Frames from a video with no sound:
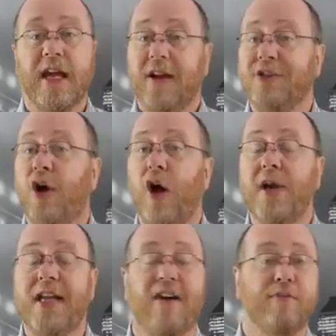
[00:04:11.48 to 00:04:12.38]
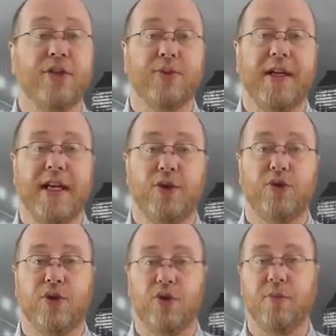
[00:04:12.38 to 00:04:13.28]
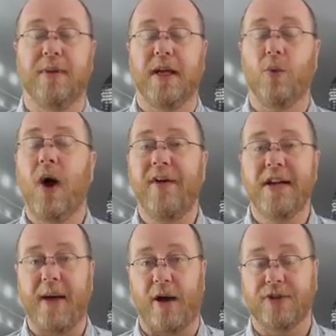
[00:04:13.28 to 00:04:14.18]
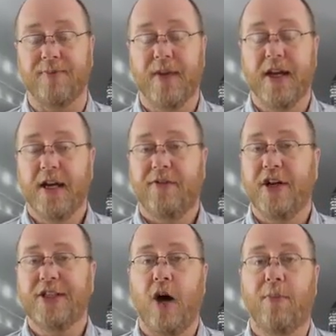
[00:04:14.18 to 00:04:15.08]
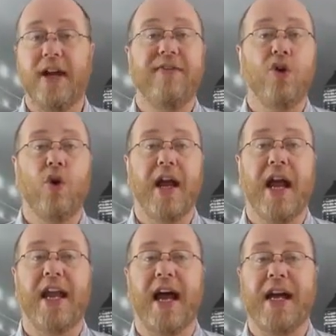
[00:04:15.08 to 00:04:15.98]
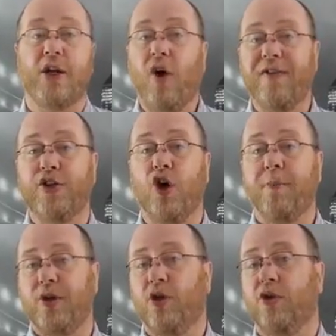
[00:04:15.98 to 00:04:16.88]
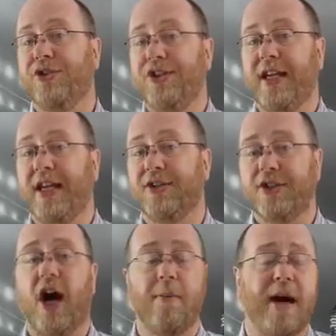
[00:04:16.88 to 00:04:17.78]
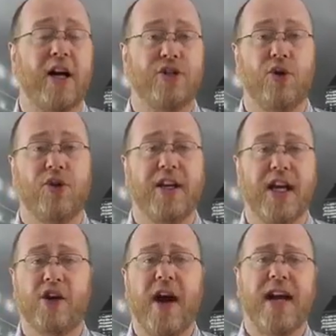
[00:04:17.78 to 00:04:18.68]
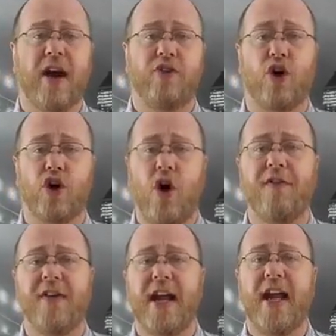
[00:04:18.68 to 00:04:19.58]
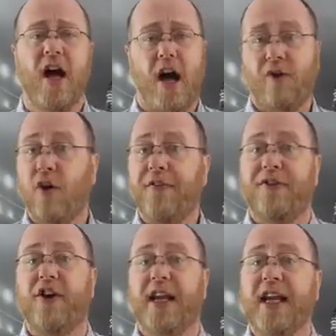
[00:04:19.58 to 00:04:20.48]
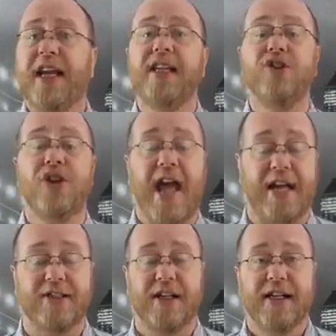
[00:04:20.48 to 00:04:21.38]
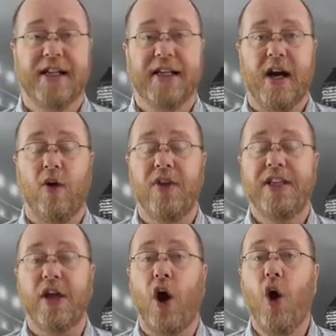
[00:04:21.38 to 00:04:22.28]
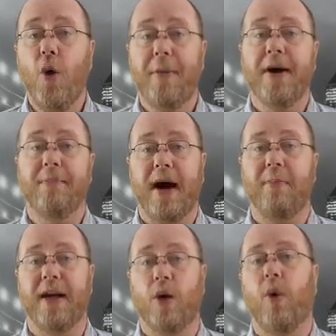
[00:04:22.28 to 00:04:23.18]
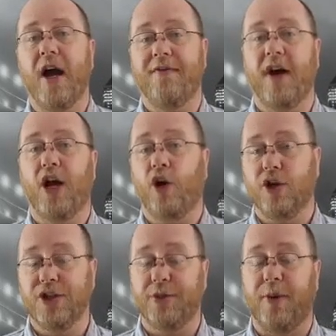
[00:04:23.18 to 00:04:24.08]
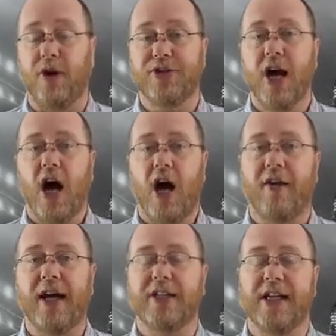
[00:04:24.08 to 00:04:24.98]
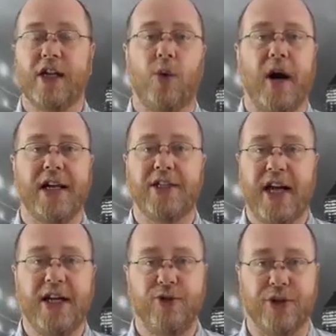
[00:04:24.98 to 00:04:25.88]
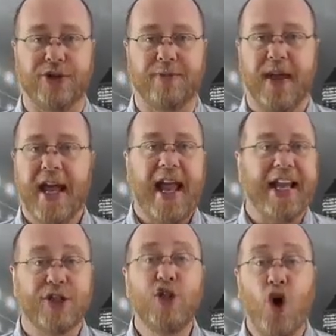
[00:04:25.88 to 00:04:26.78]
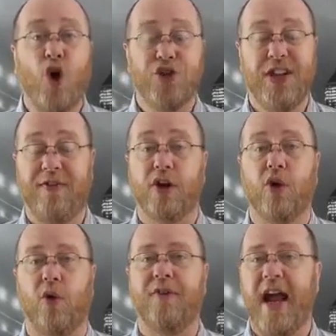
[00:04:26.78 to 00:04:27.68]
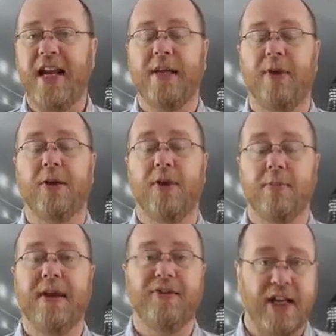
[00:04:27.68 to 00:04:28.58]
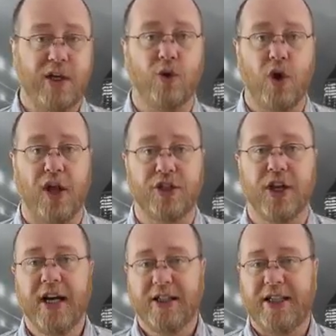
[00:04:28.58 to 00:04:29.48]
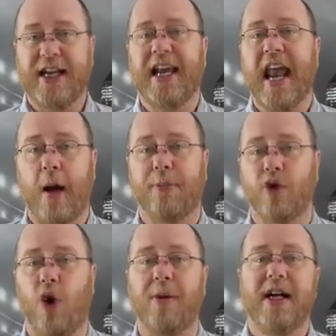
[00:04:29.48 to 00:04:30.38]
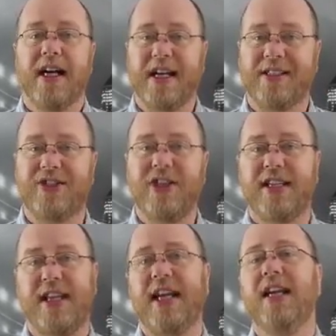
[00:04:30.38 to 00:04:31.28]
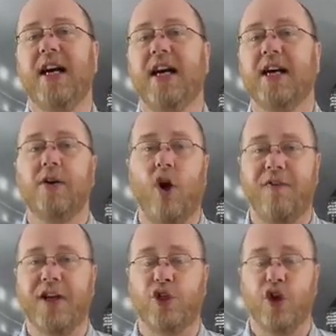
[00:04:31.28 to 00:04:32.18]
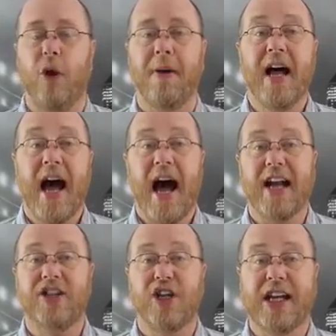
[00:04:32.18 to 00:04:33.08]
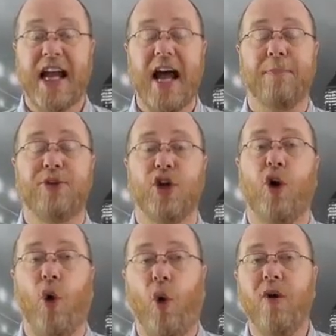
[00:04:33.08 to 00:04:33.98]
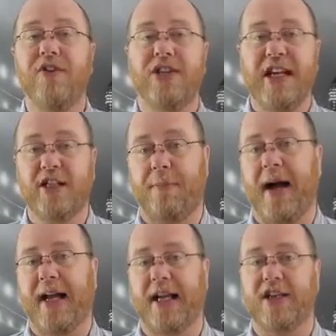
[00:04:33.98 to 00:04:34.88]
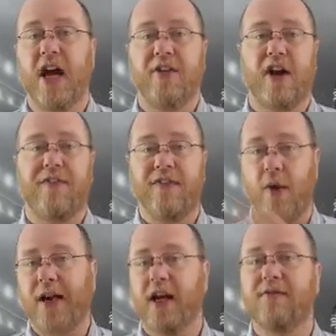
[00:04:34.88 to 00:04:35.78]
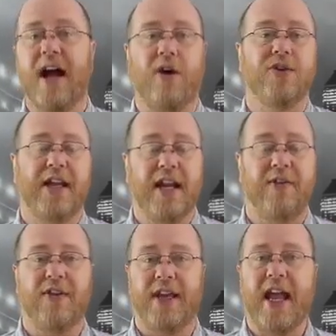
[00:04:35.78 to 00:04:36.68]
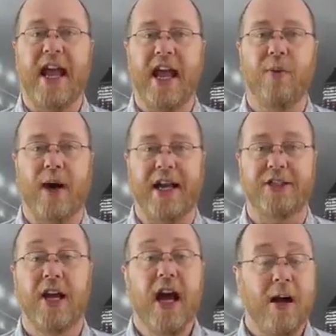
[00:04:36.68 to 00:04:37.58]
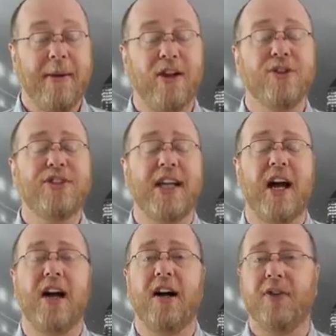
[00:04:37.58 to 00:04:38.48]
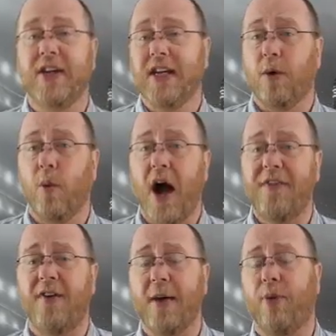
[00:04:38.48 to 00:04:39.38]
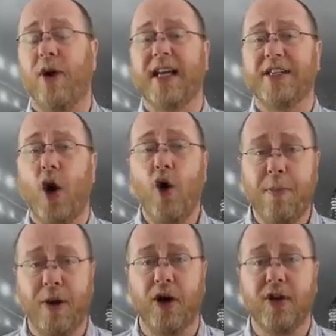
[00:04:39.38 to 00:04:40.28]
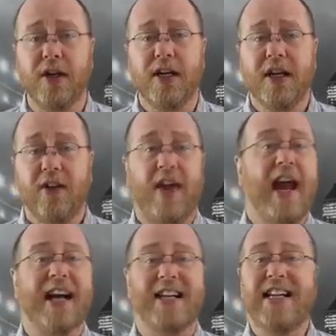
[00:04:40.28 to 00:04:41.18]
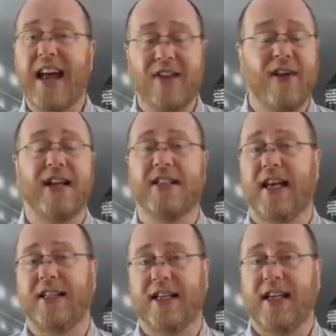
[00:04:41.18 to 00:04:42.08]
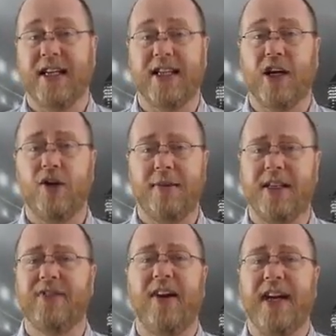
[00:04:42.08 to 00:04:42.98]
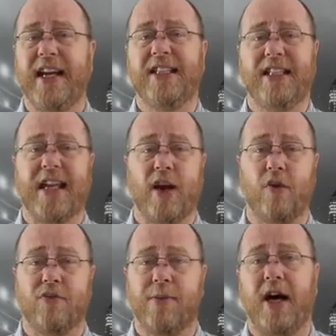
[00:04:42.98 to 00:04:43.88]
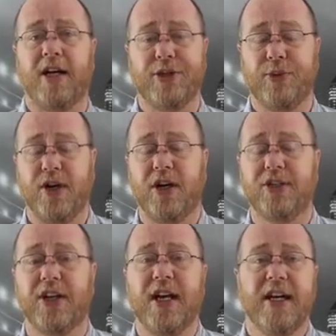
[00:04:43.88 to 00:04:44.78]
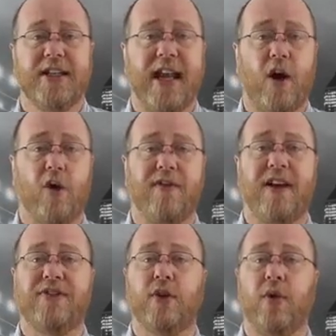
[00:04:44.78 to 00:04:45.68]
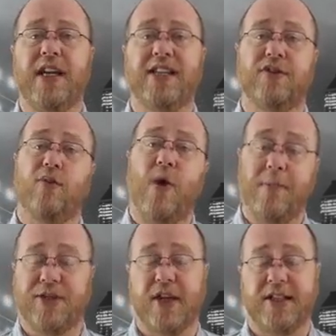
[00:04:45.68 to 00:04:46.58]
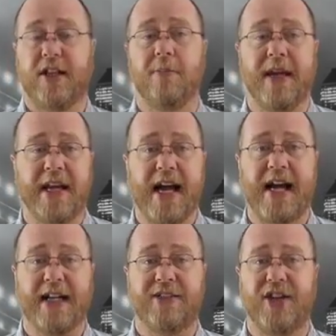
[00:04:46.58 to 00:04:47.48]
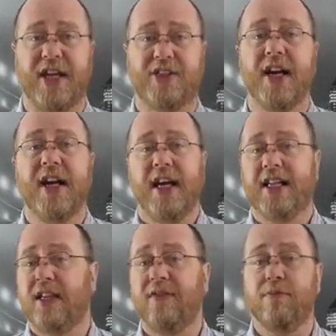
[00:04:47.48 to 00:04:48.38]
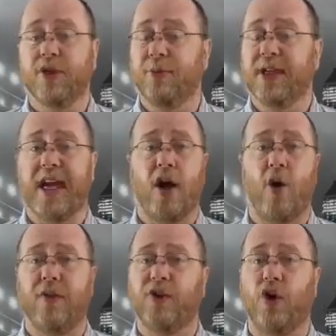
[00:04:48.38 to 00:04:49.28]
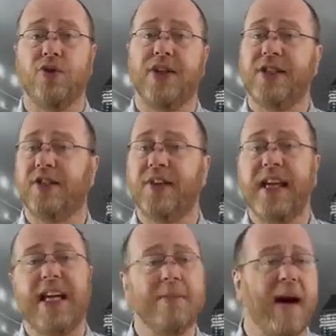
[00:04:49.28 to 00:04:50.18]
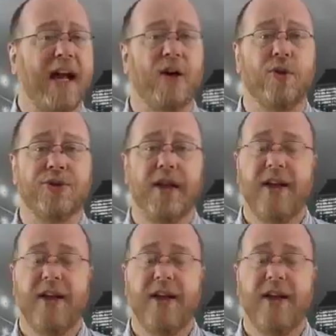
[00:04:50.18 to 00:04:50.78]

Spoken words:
Now, it's not only governments we need to be worried about. For example, if you're in a coffee shop, you're sitting in Starbucks and you're thinking, great, I've got coffee, I've got free internet. Now, these open public Wi-Fi hotspots are actually quite dangerous. It's not difficult for anybody with a bit of technical knowledge to take a laptop and sit in a coffee shop and to capture all of the data packets that are flowing around in the airways. And because the Wi-Fi point is open, then actually none of that data is encrypted. It's very easy to get hold of passwords, to get hold of lists of websites that are being accessed. It's even possible to get hold of contents of emails.